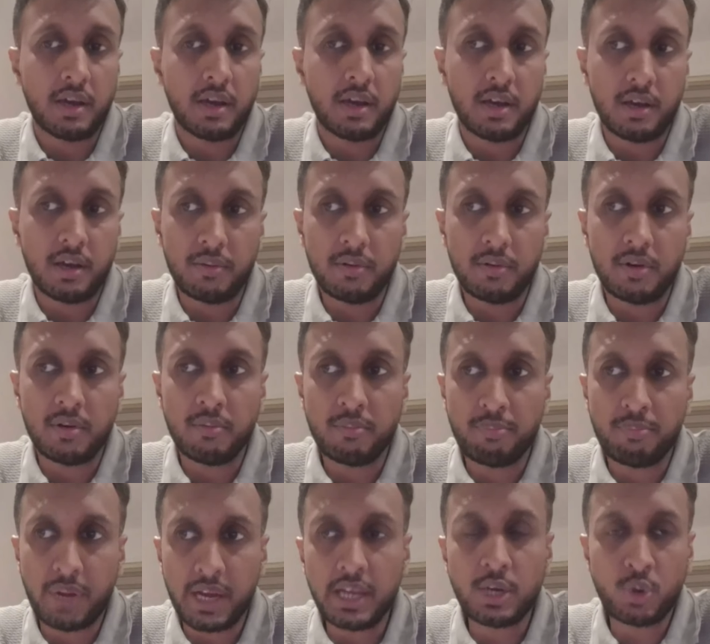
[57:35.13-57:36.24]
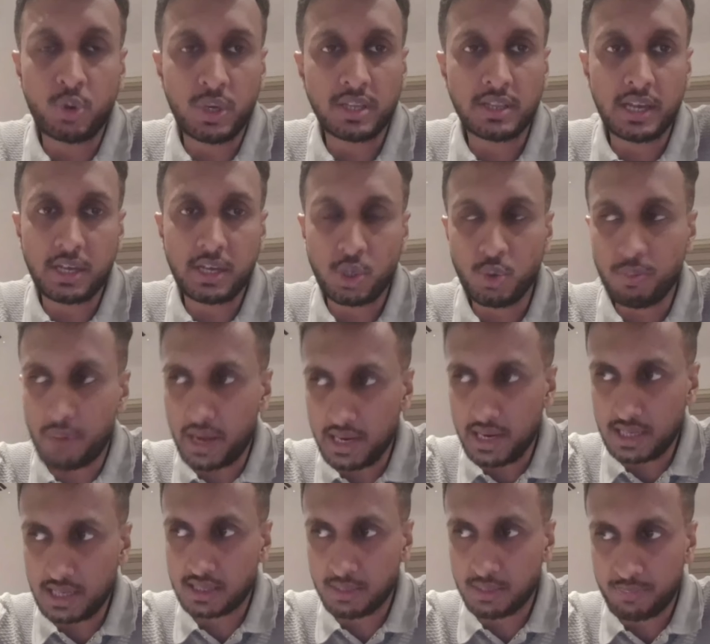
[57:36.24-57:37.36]
Uh, by doing that, you
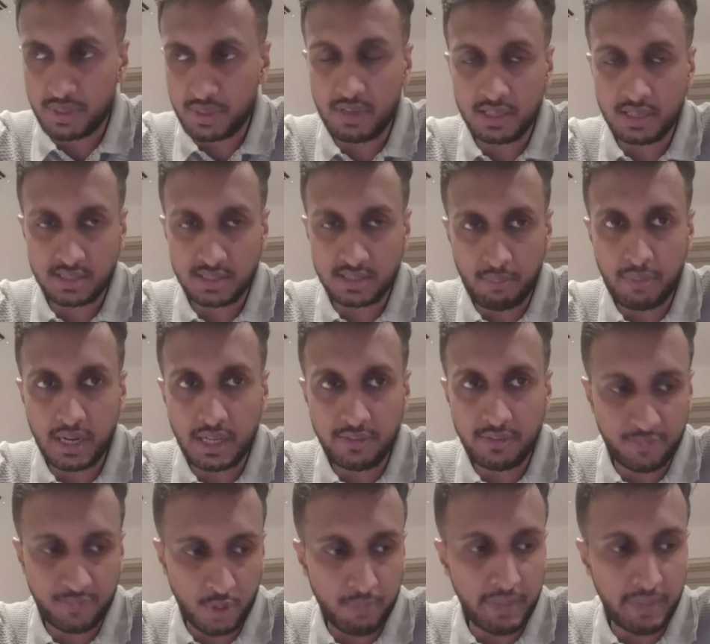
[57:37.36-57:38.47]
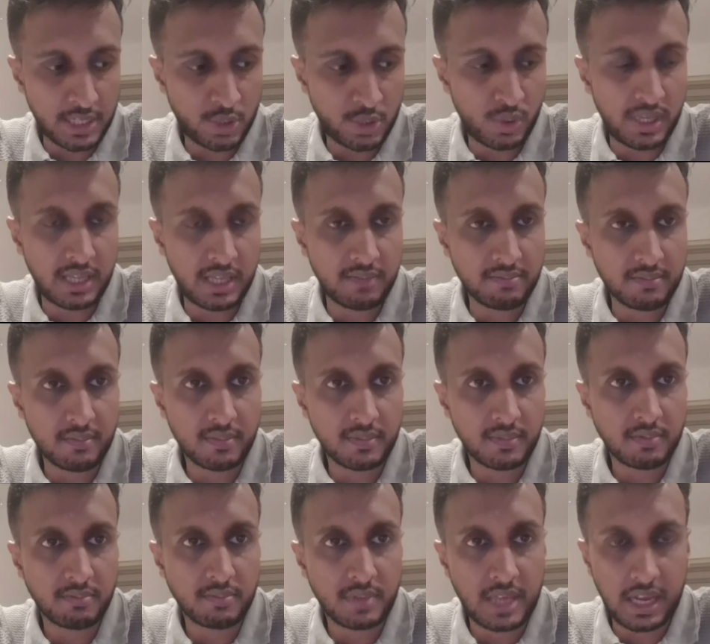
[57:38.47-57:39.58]
might prevent somebody from actually
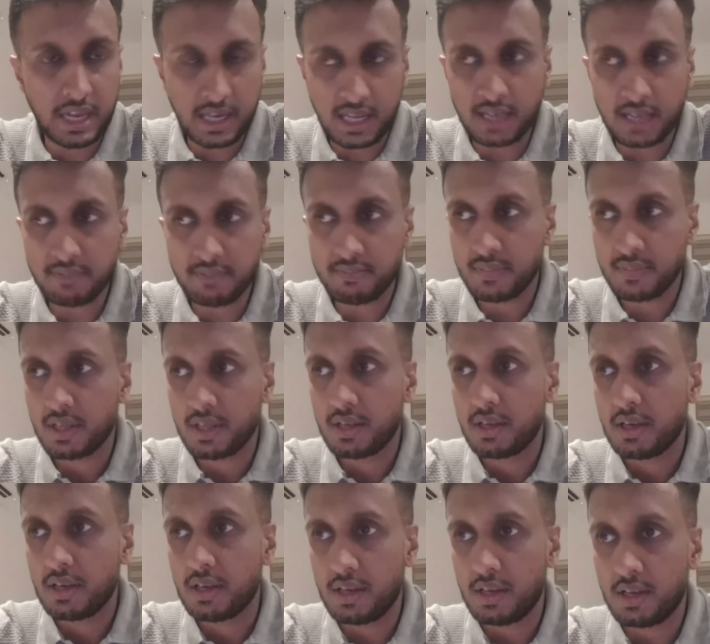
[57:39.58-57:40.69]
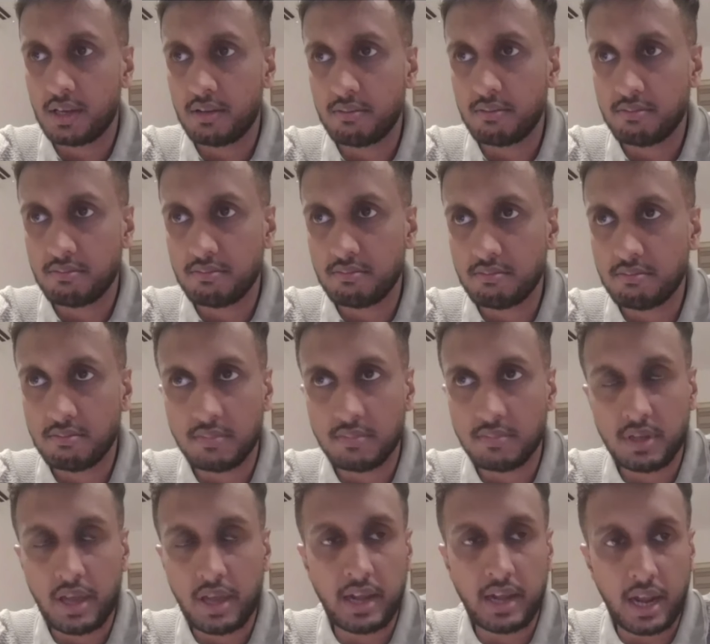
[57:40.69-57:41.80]
getting uh,
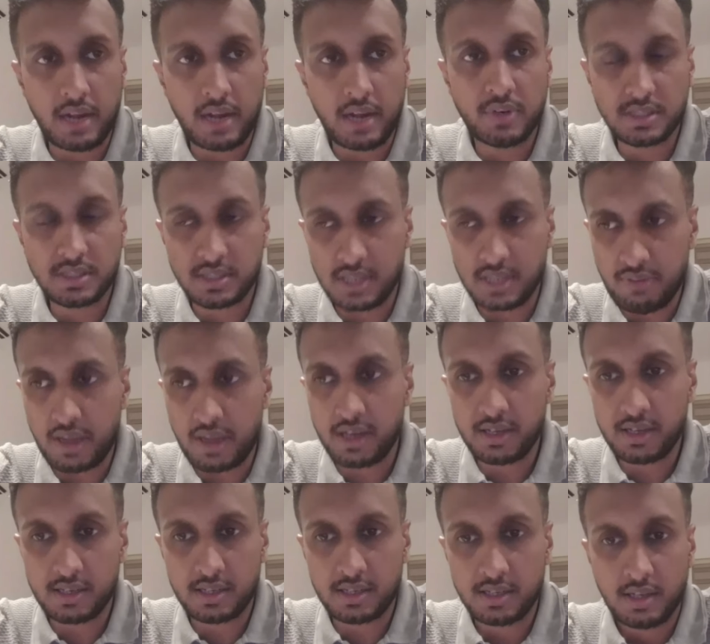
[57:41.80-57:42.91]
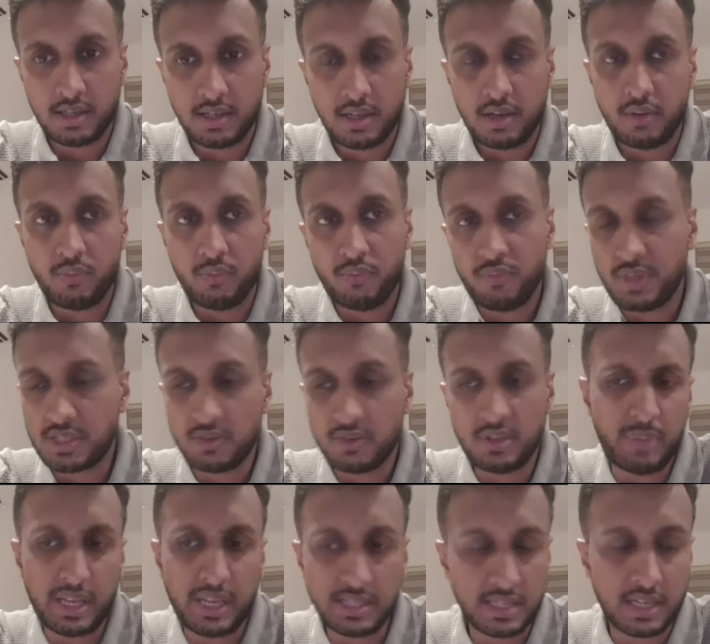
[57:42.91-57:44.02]
an adverse event, which will
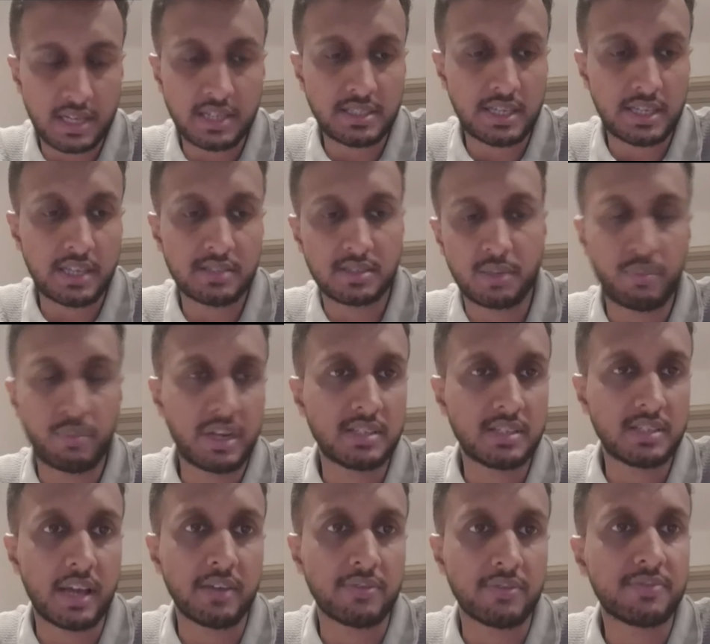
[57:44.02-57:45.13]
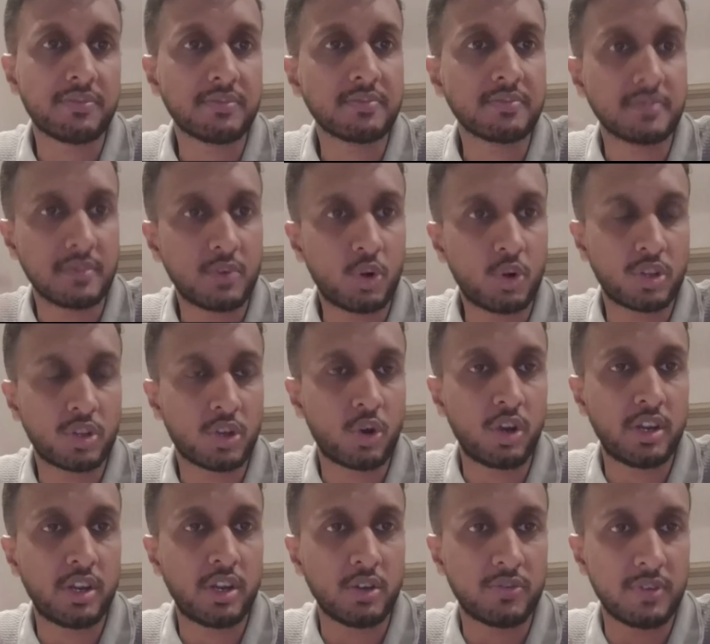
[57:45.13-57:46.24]
basically change somebody's life or the
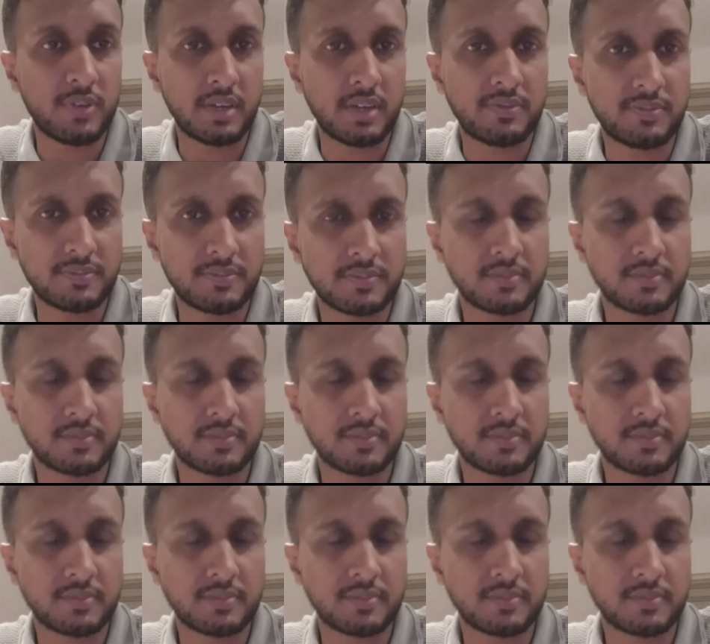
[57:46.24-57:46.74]
quality of life.